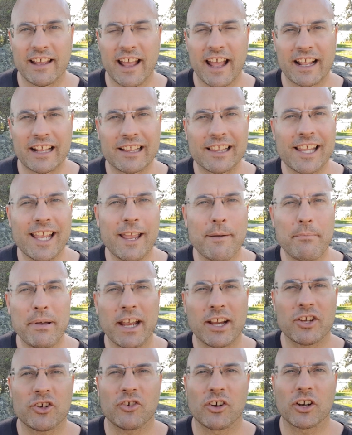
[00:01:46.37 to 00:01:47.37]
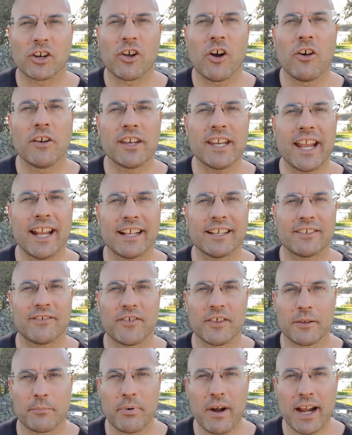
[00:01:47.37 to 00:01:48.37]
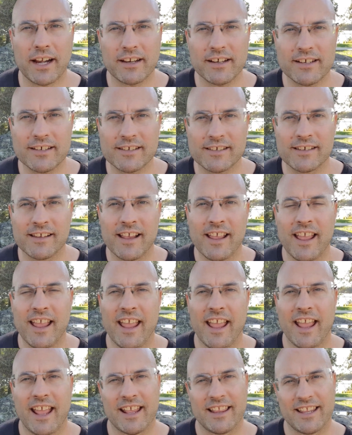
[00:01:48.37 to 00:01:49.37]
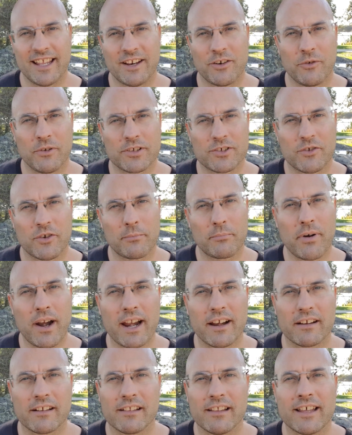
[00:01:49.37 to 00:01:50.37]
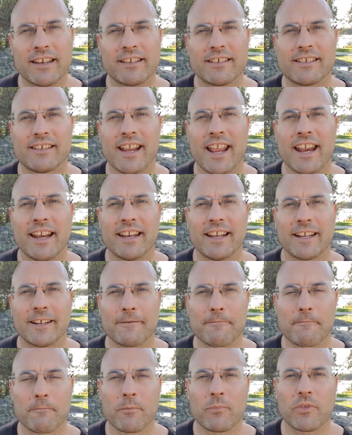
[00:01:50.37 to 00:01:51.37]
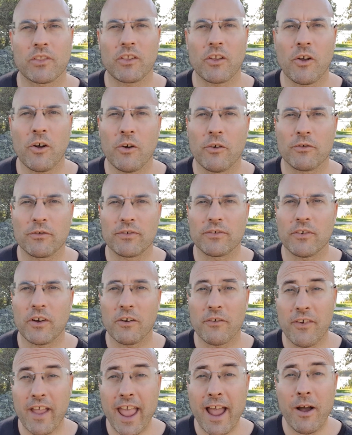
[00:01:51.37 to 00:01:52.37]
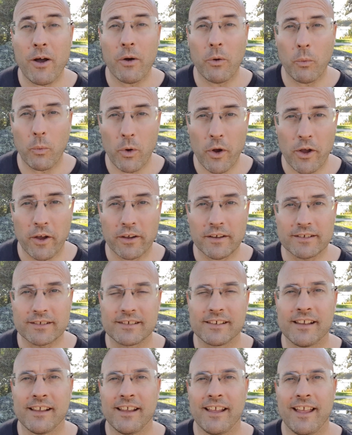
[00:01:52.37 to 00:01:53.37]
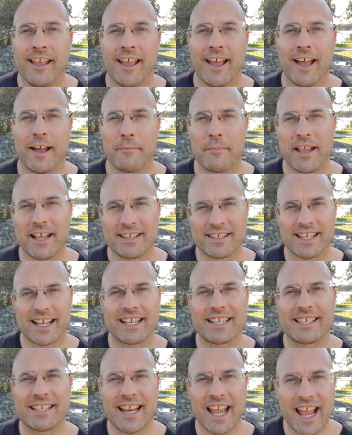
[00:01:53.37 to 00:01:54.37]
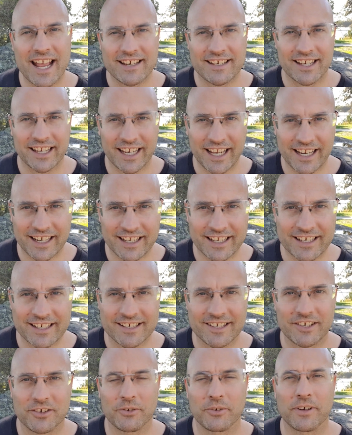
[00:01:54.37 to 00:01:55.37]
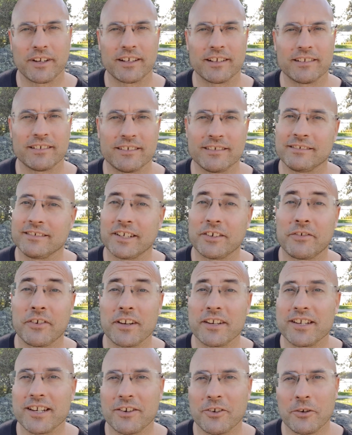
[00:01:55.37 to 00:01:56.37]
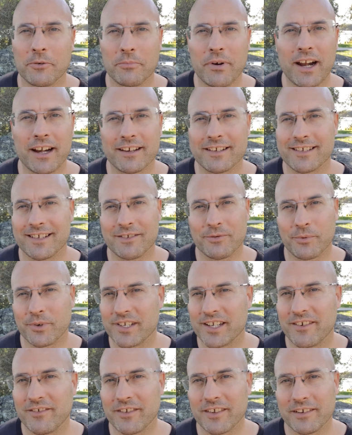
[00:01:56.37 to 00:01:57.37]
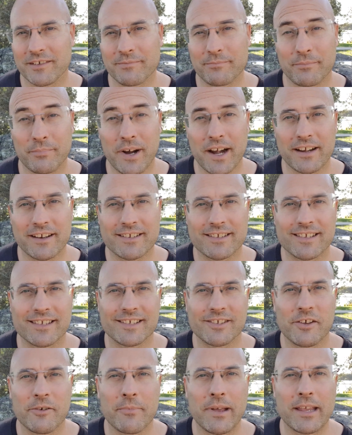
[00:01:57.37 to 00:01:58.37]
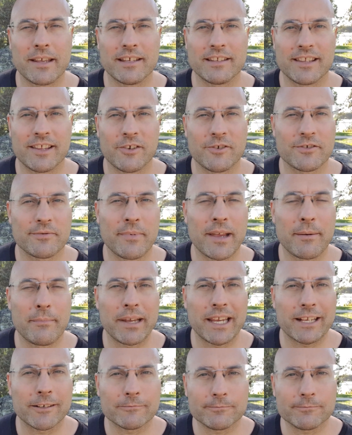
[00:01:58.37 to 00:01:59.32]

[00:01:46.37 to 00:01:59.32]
clear picture and context for the practice, and then also a practical understanding of how it works as they start to get into doing different Qigong practices, whichever practices those may be.